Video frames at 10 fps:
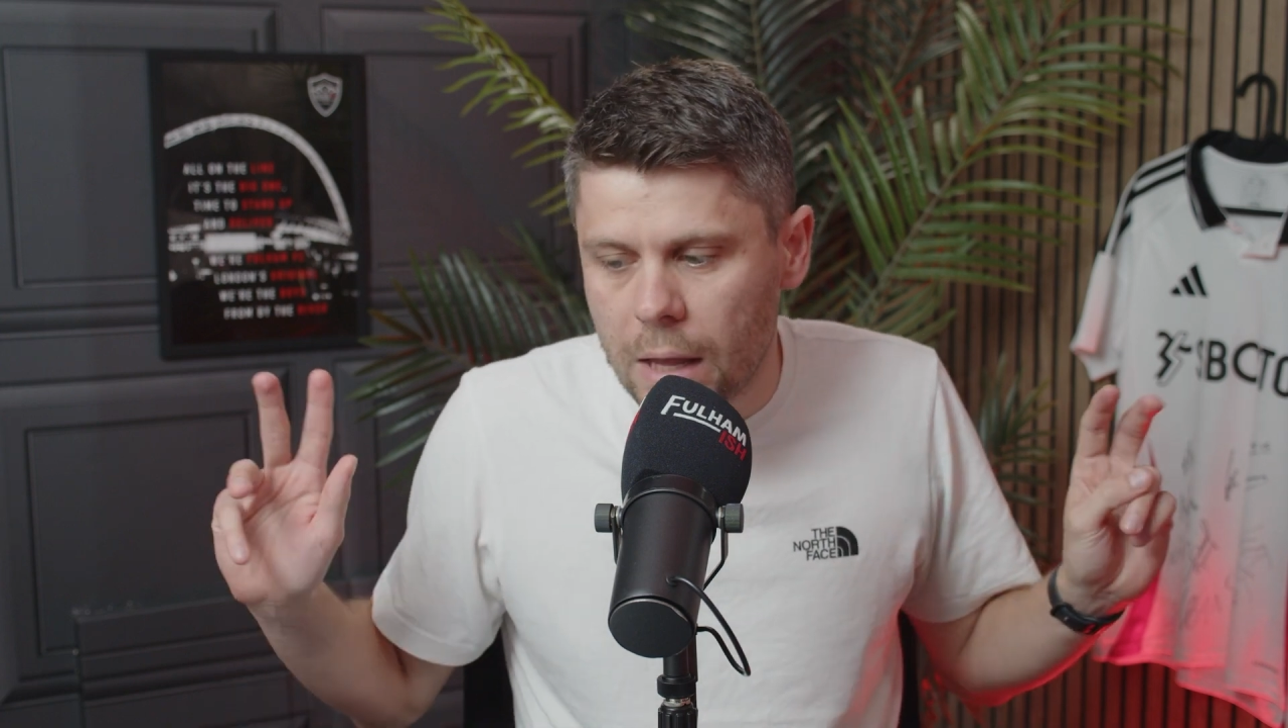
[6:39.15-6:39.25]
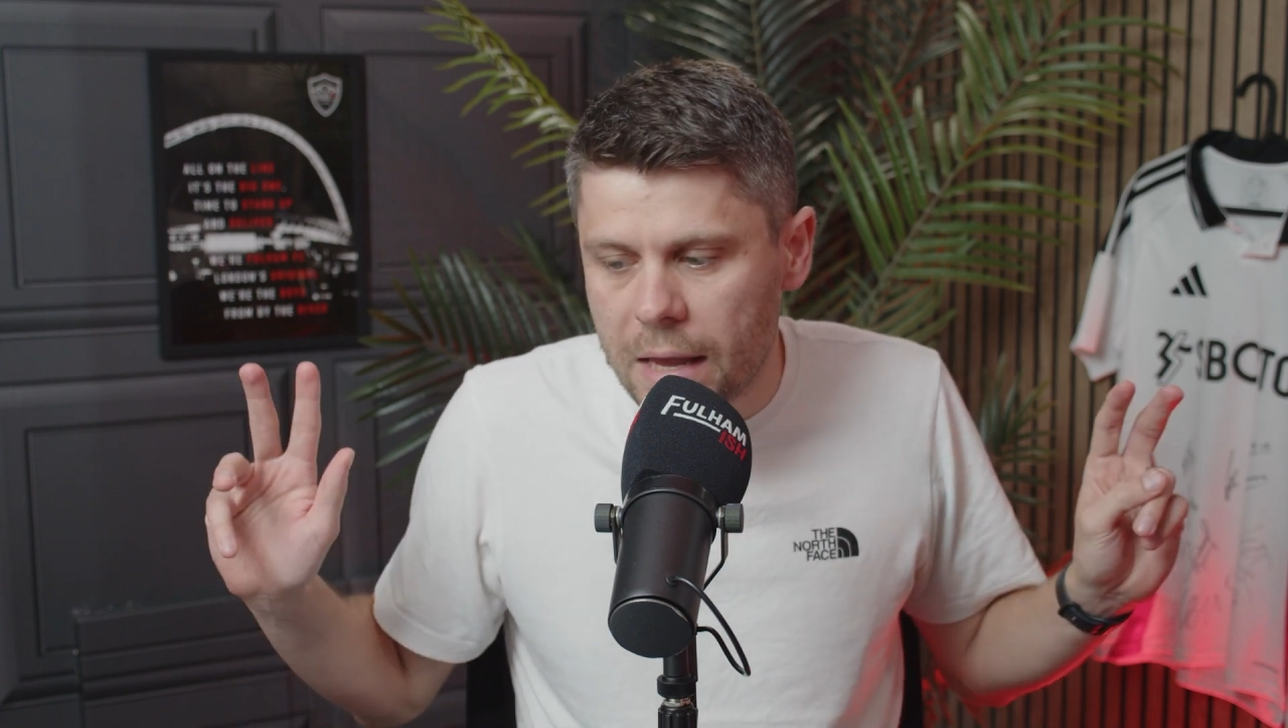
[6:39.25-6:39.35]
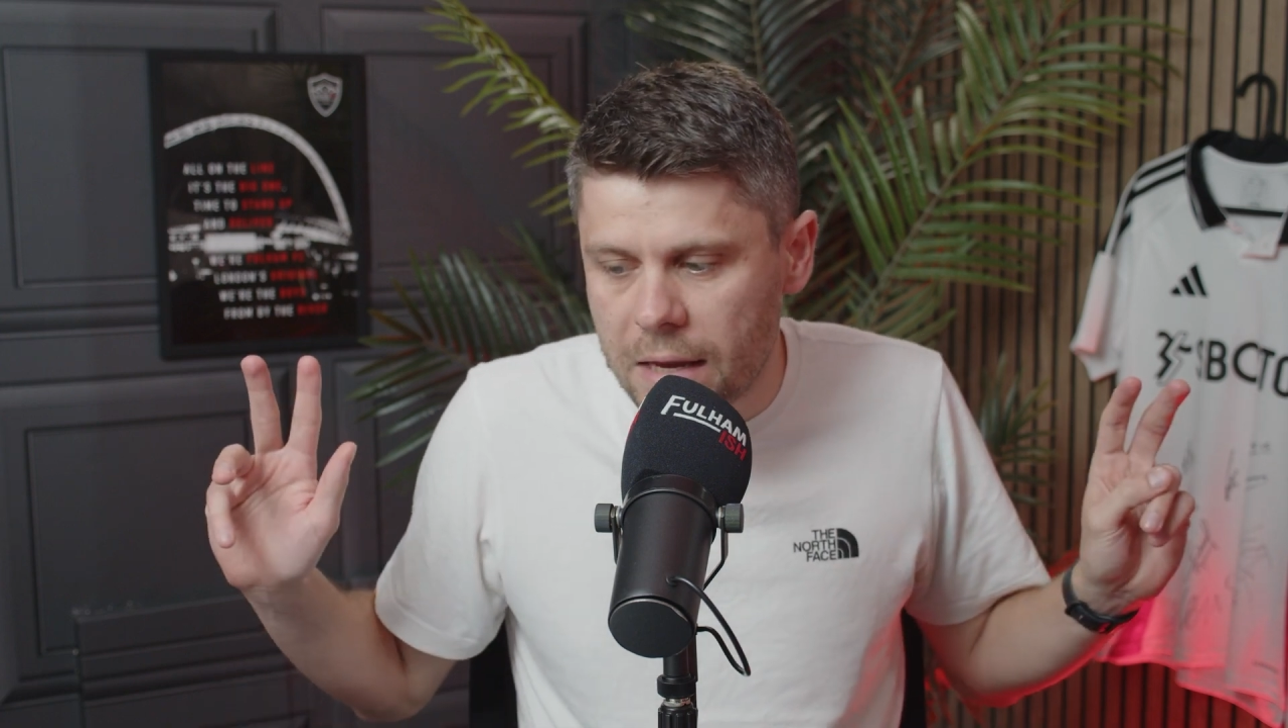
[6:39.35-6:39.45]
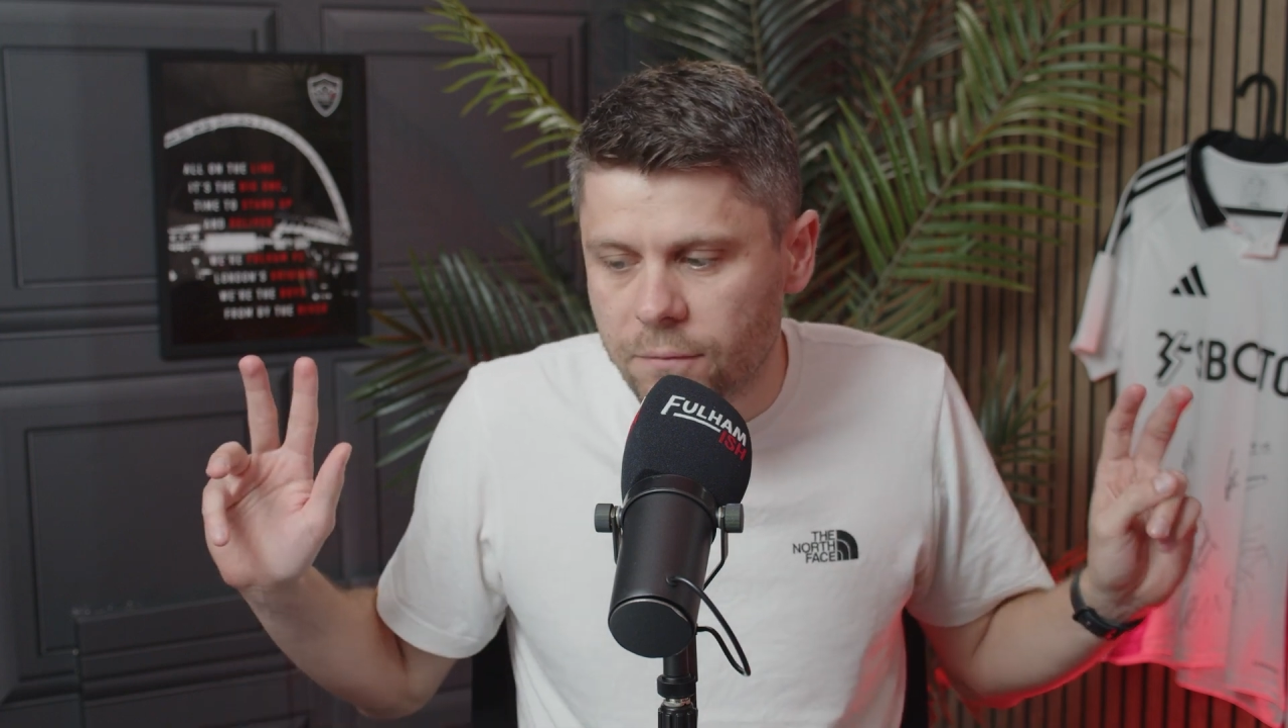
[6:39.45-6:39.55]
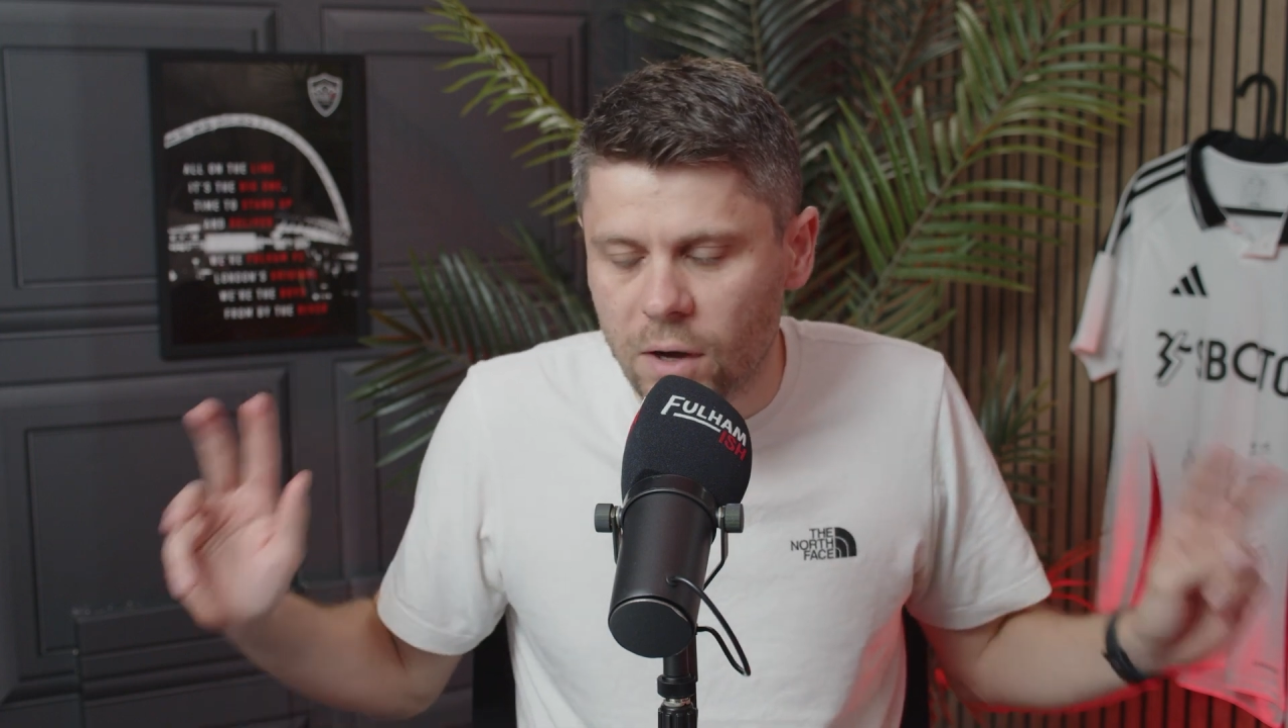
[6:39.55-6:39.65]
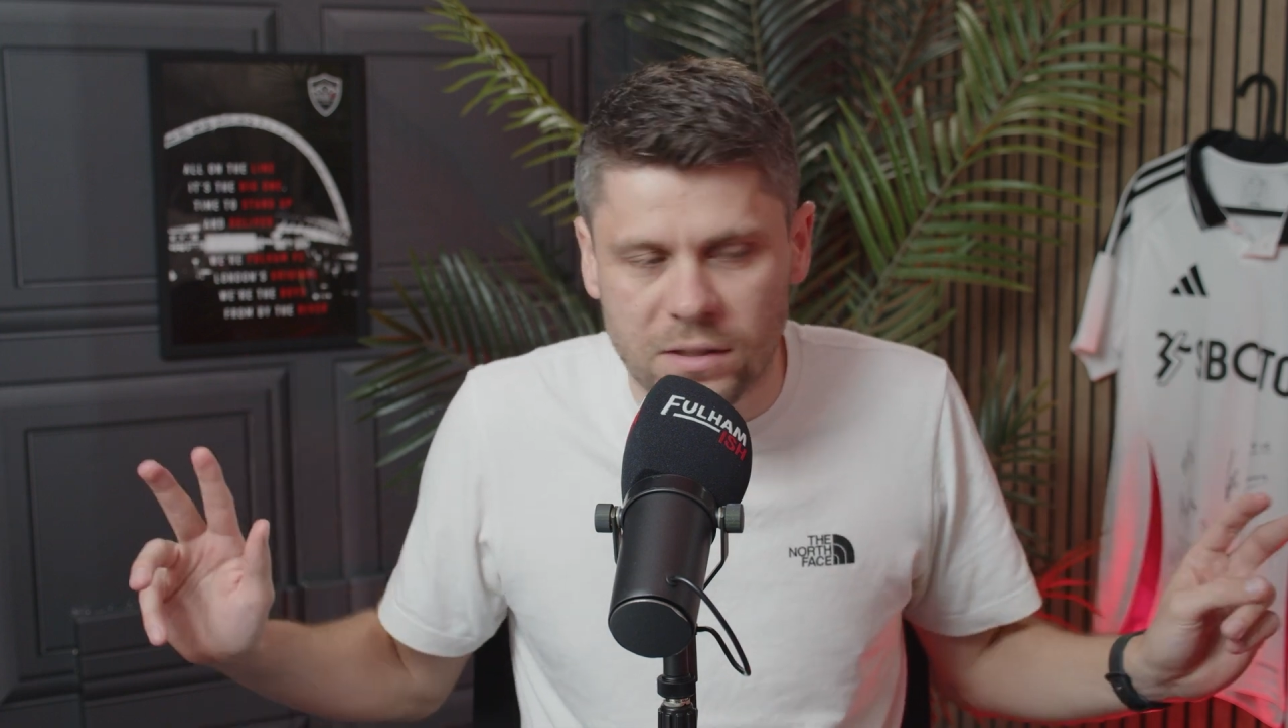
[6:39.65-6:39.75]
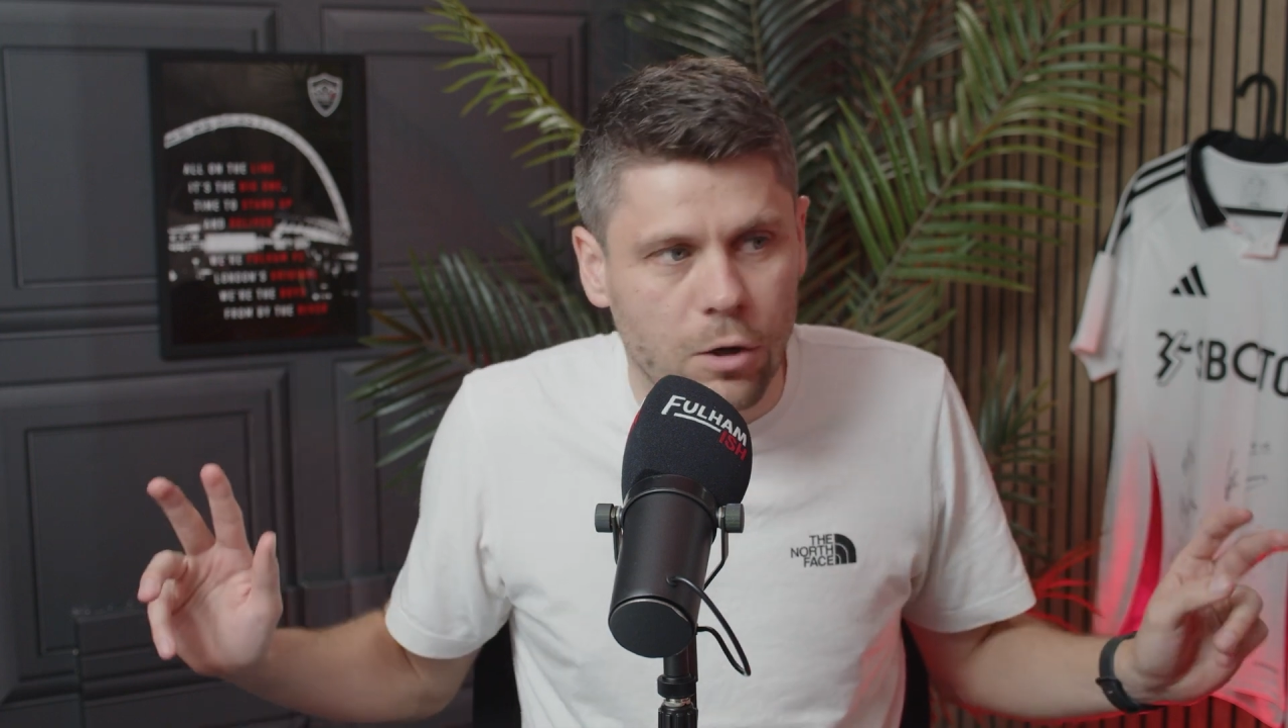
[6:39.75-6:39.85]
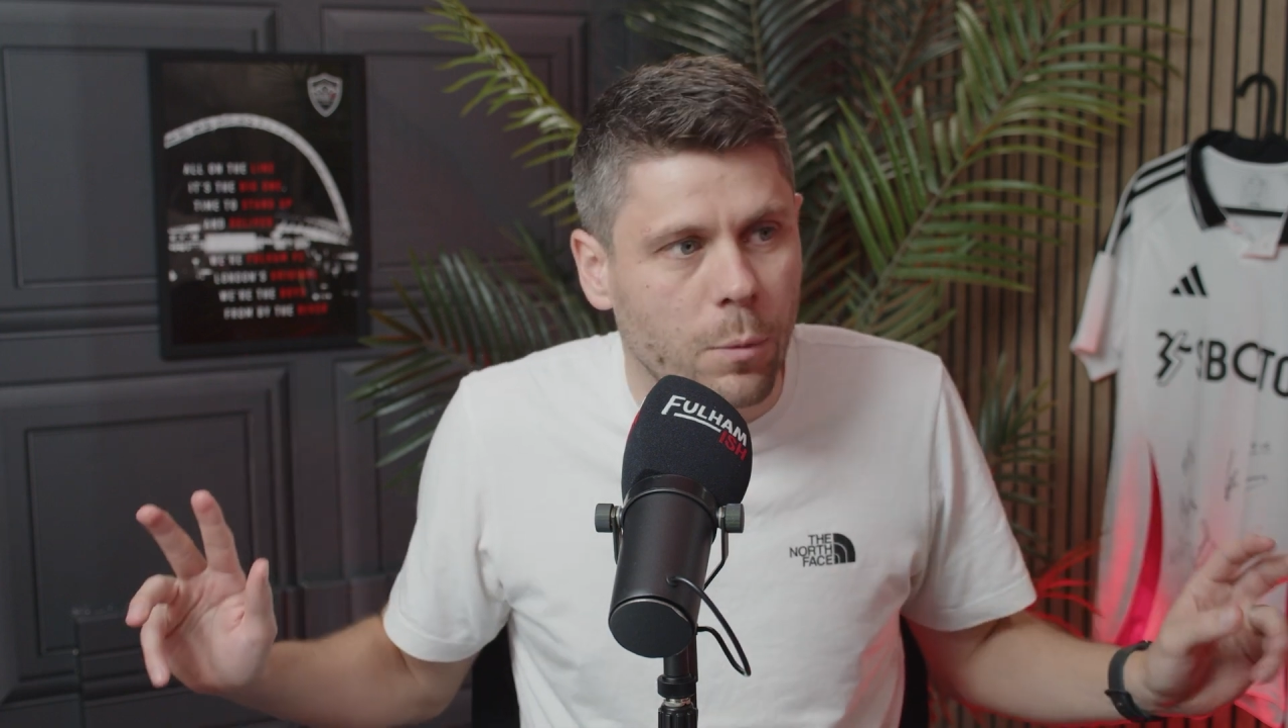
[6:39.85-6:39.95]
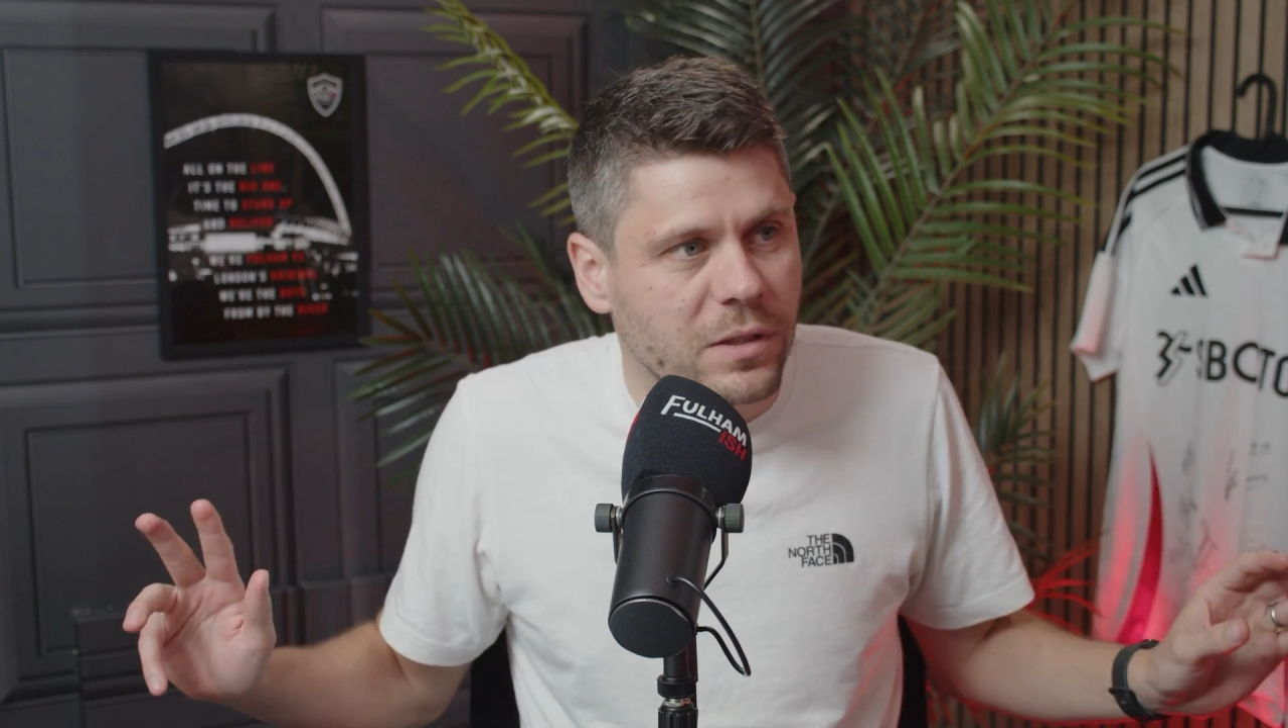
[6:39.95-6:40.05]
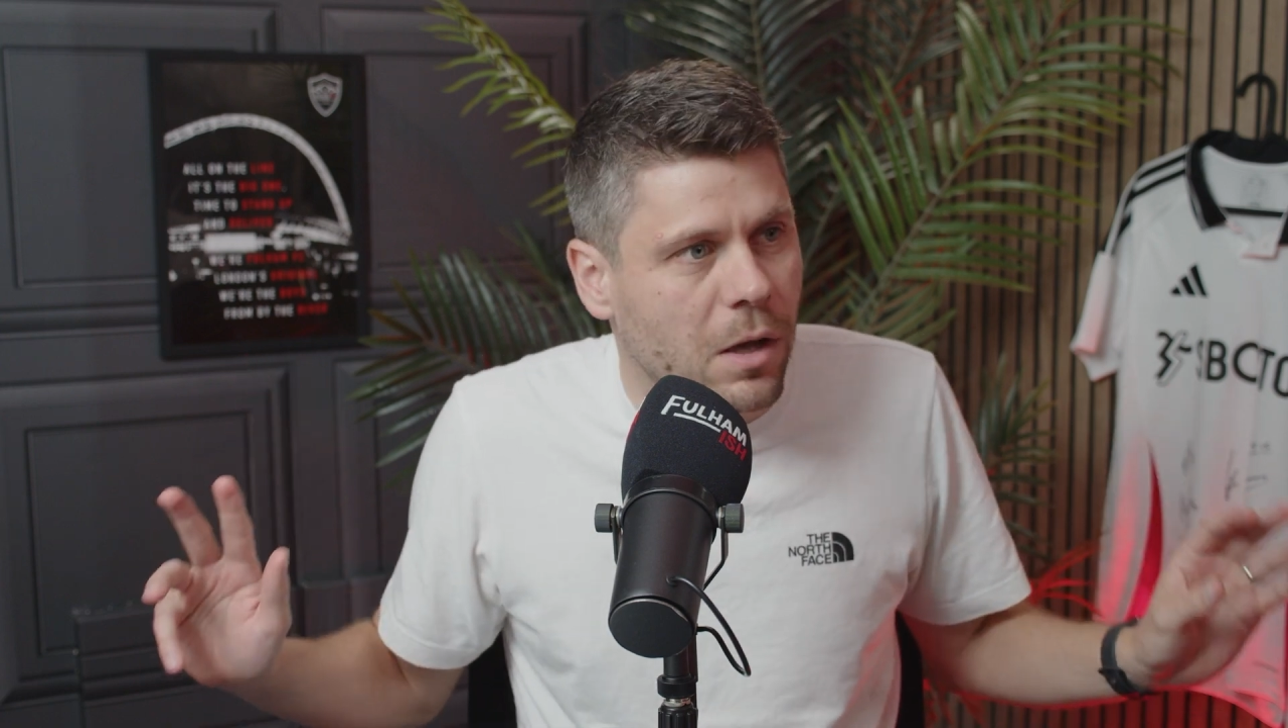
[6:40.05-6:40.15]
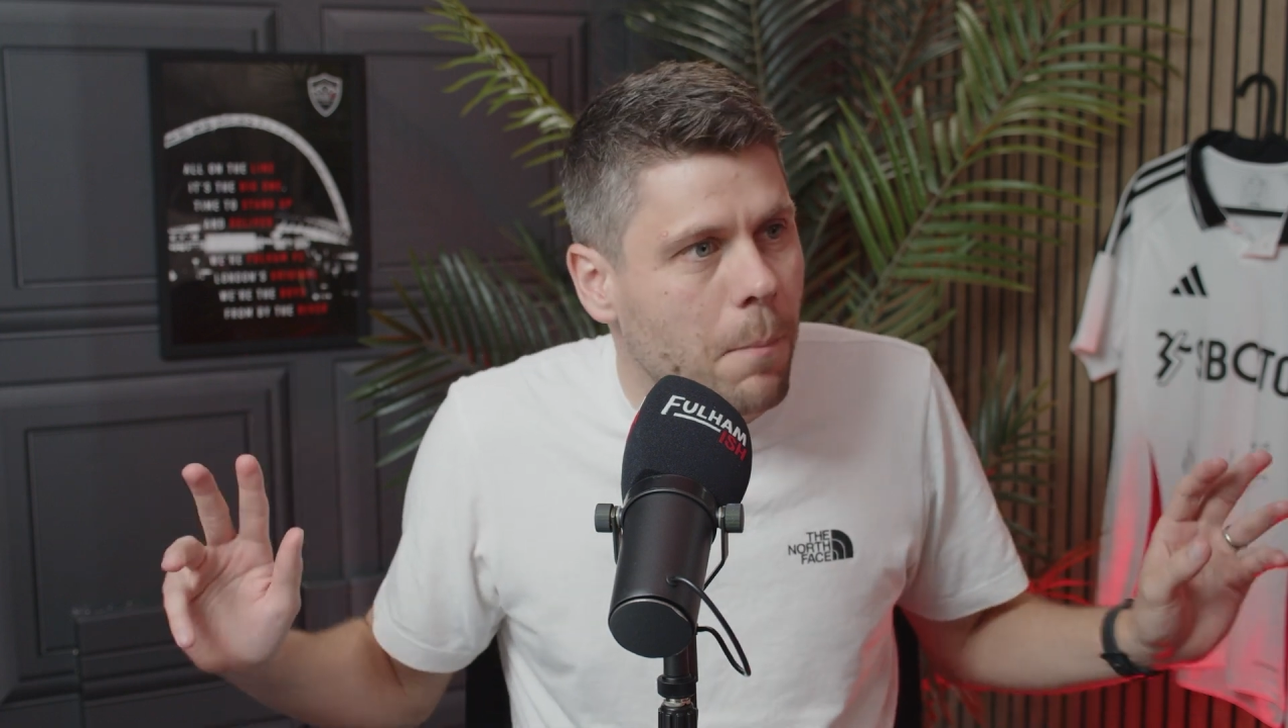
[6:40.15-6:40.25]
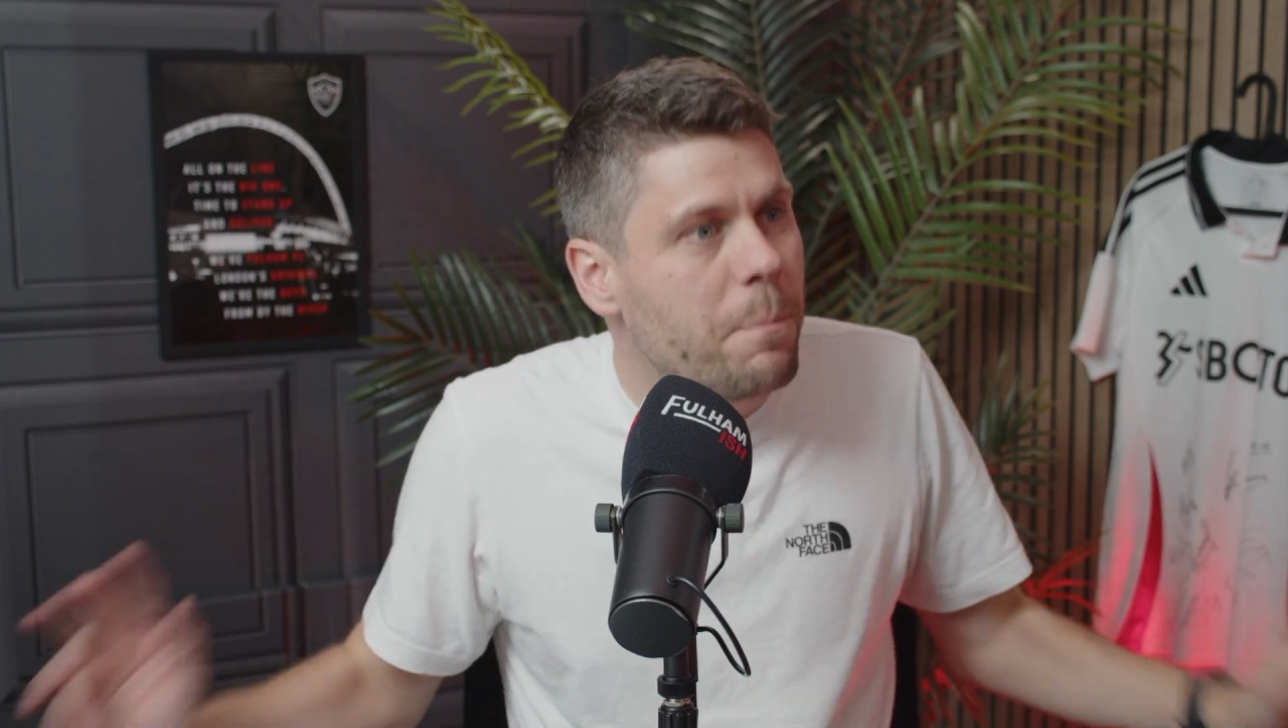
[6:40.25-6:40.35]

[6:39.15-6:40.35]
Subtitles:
inverted commas,